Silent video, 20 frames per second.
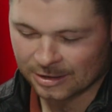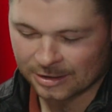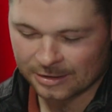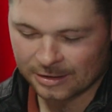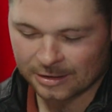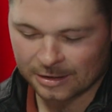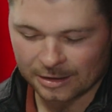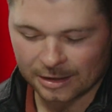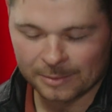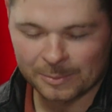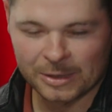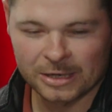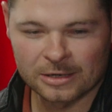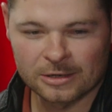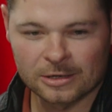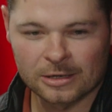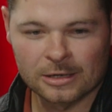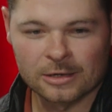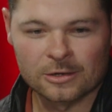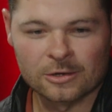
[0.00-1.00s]
I think, I
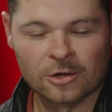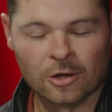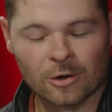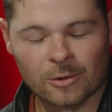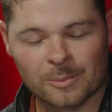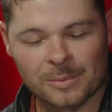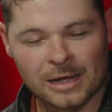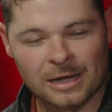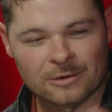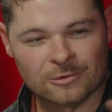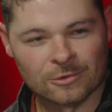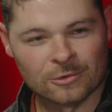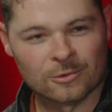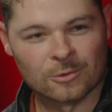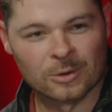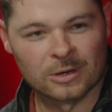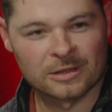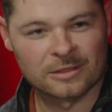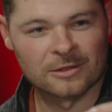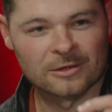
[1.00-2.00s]
mean, going back real
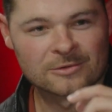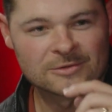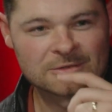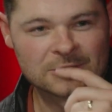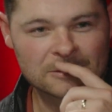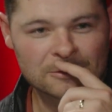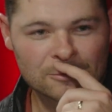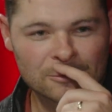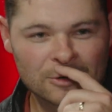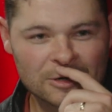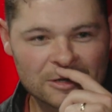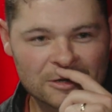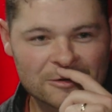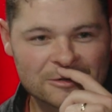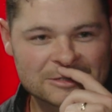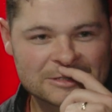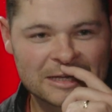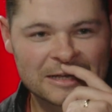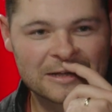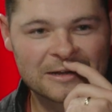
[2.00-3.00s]
quick though to what you were
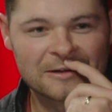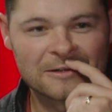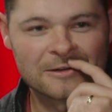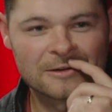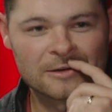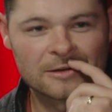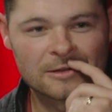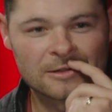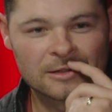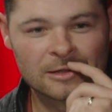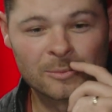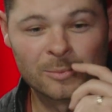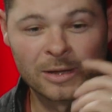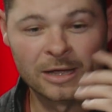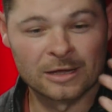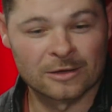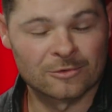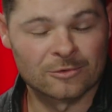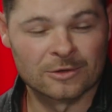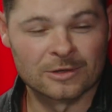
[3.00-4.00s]
saying on the
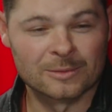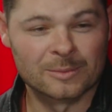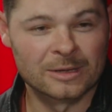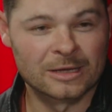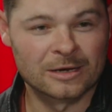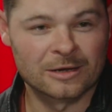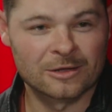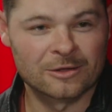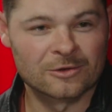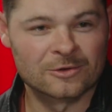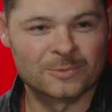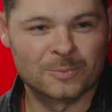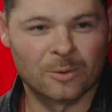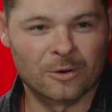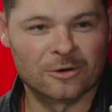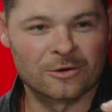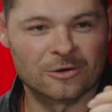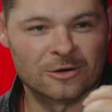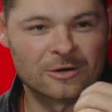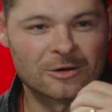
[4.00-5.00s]
bank really being a huge
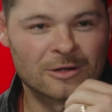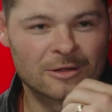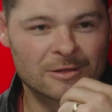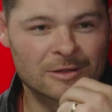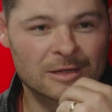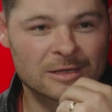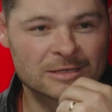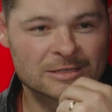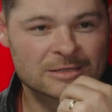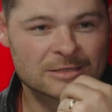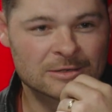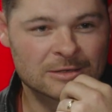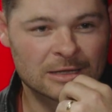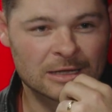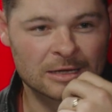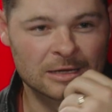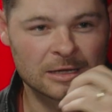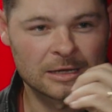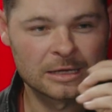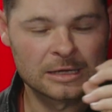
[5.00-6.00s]
partner in all this,
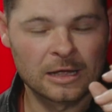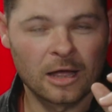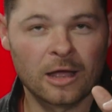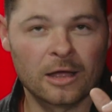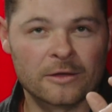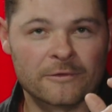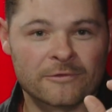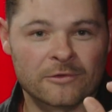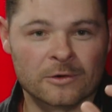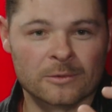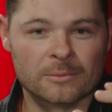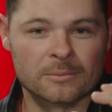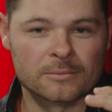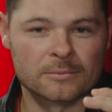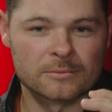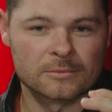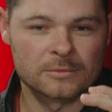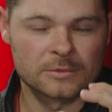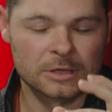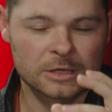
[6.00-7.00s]
like from
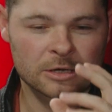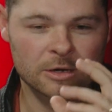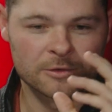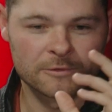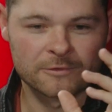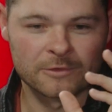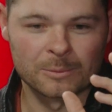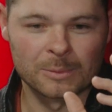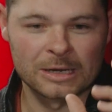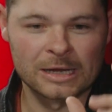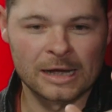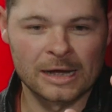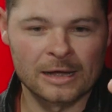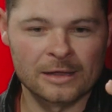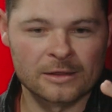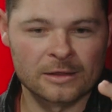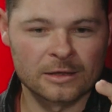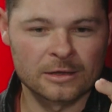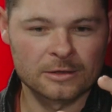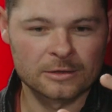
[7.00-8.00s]
a guy
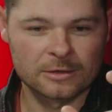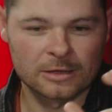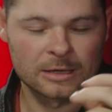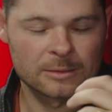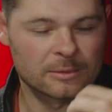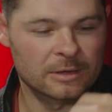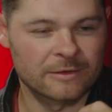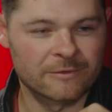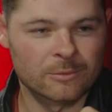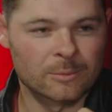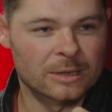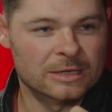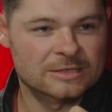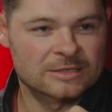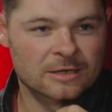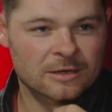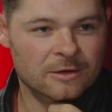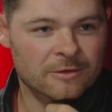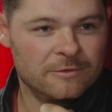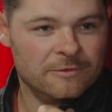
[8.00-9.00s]
that, like, even
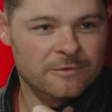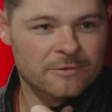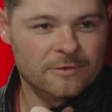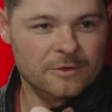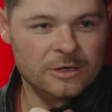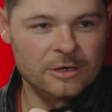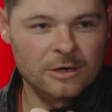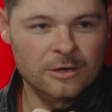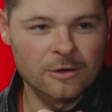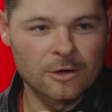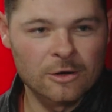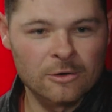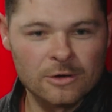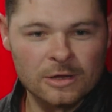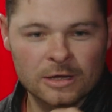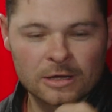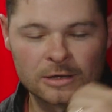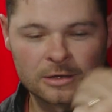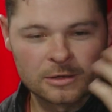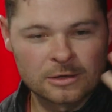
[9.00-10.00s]
myself, you know,
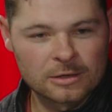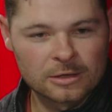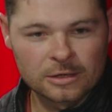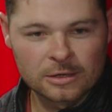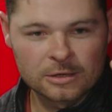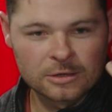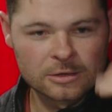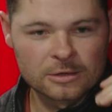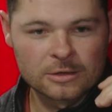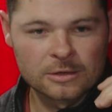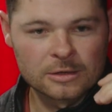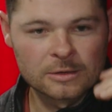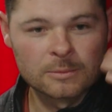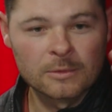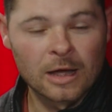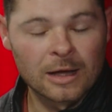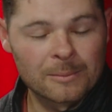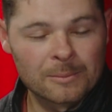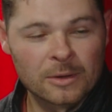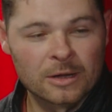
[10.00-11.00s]
owning
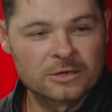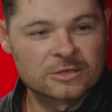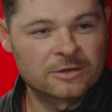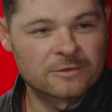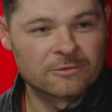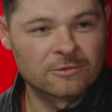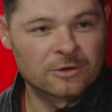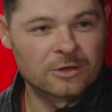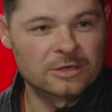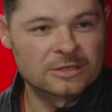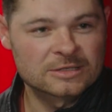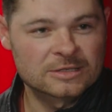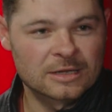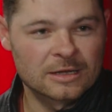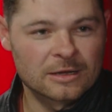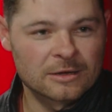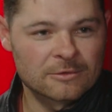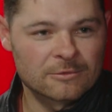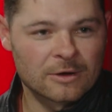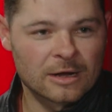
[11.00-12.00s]
not much of real
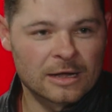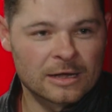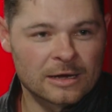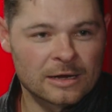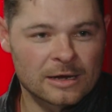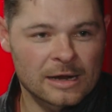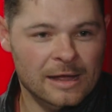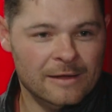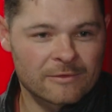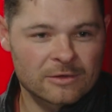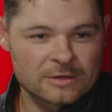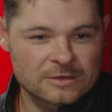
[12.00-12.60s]
estate, right, and having